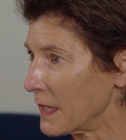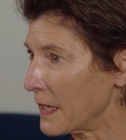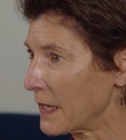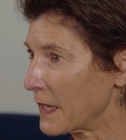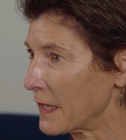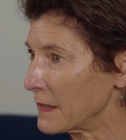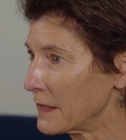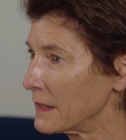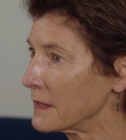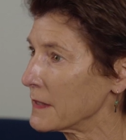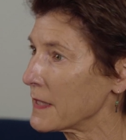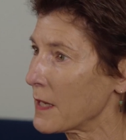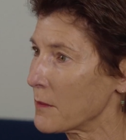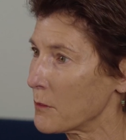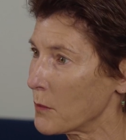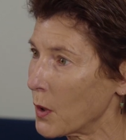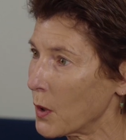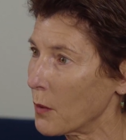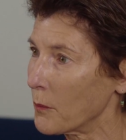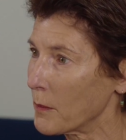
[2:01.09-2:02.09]
And in that
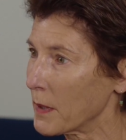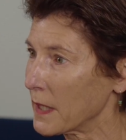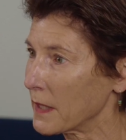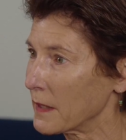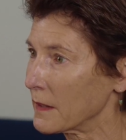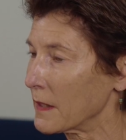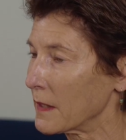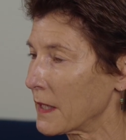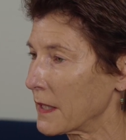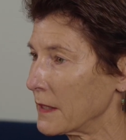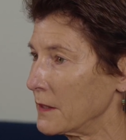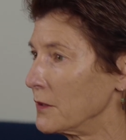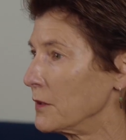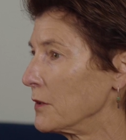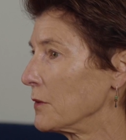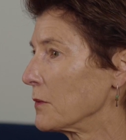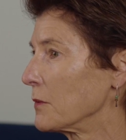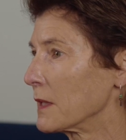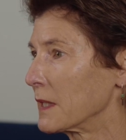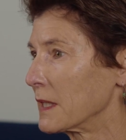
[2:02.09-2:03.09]
moment, I
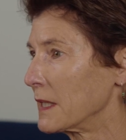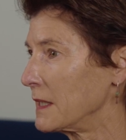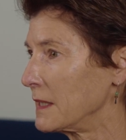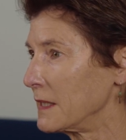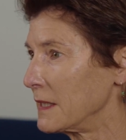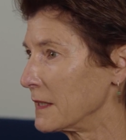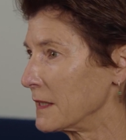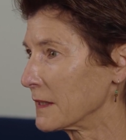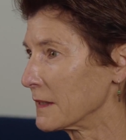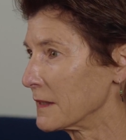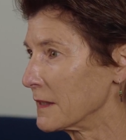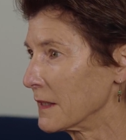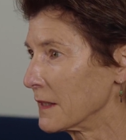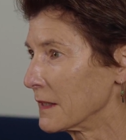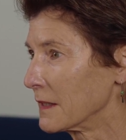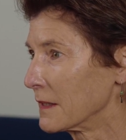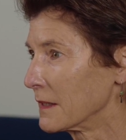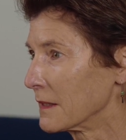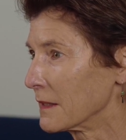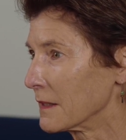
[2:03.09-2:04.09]
knew that he needed
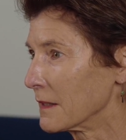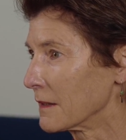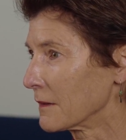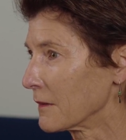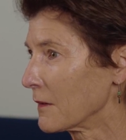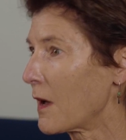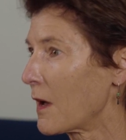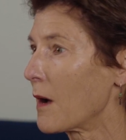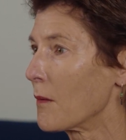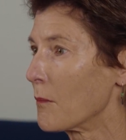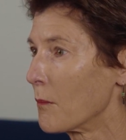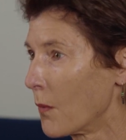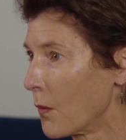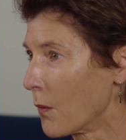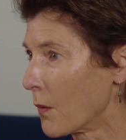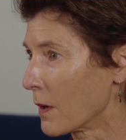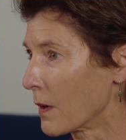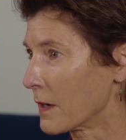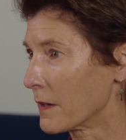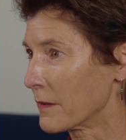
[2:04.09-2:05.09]
a lot
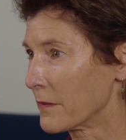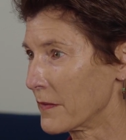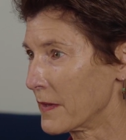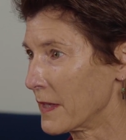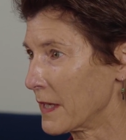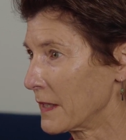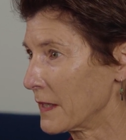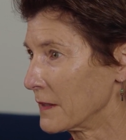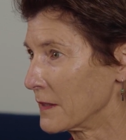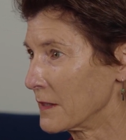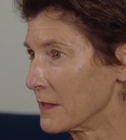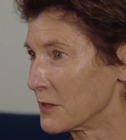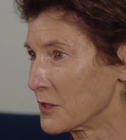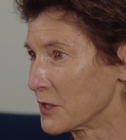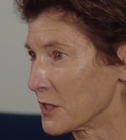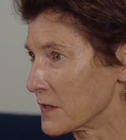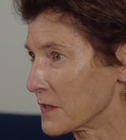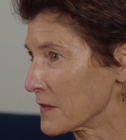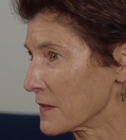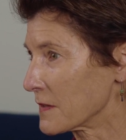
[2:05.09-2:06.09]
more than
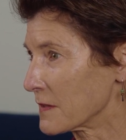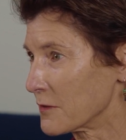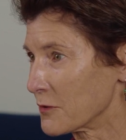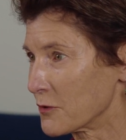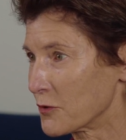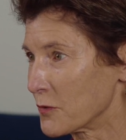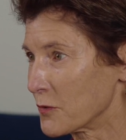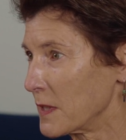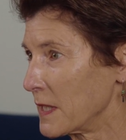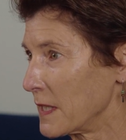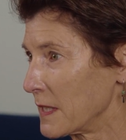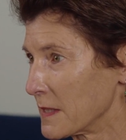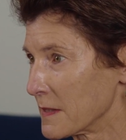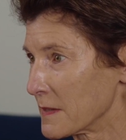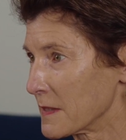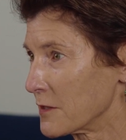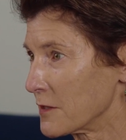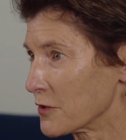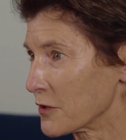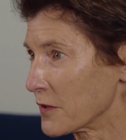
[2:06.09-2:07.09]
just treating his
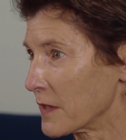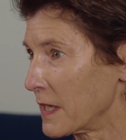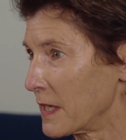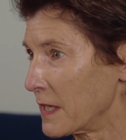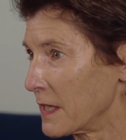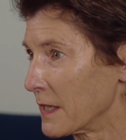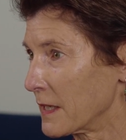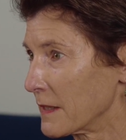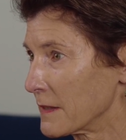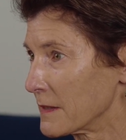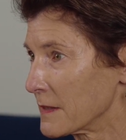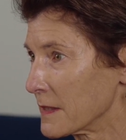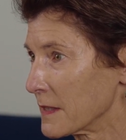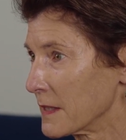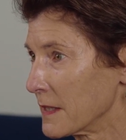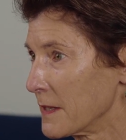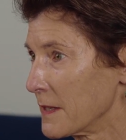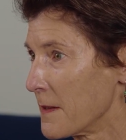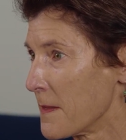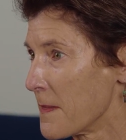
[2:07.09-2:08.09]
injured hand.
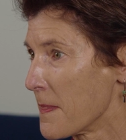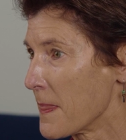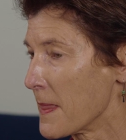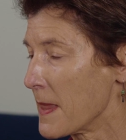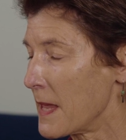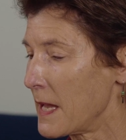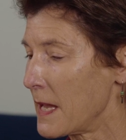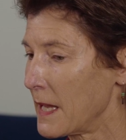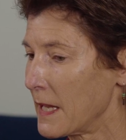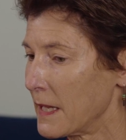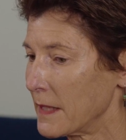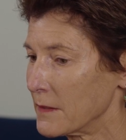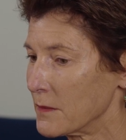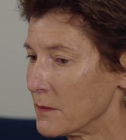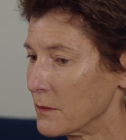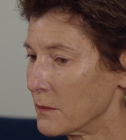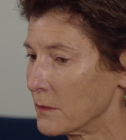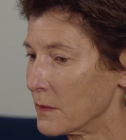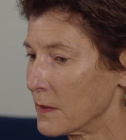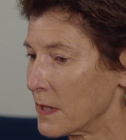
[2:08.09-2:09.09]
And
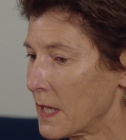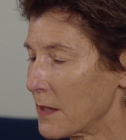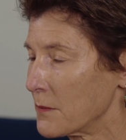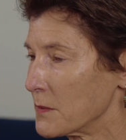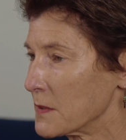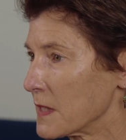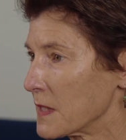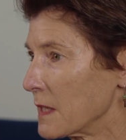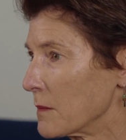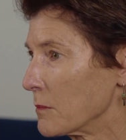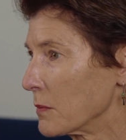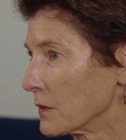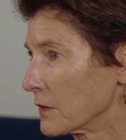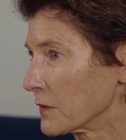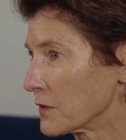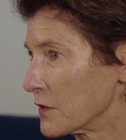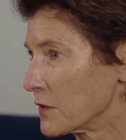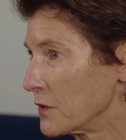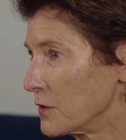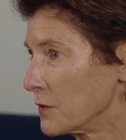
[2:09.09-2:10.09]
I was able
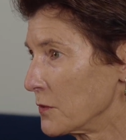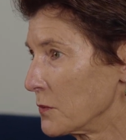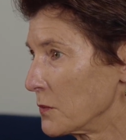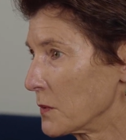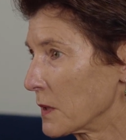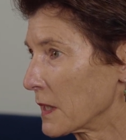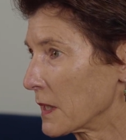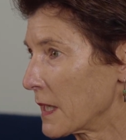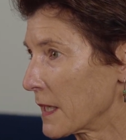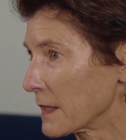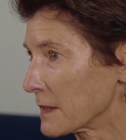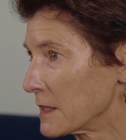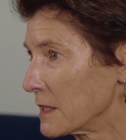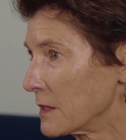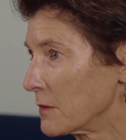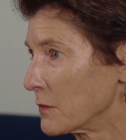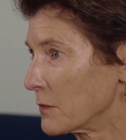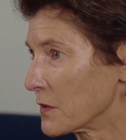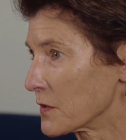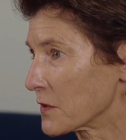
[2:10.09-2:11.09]
to connect
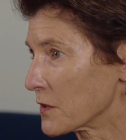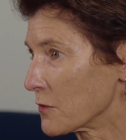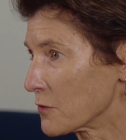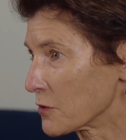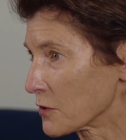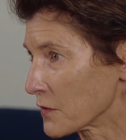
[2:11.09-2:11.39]
him with social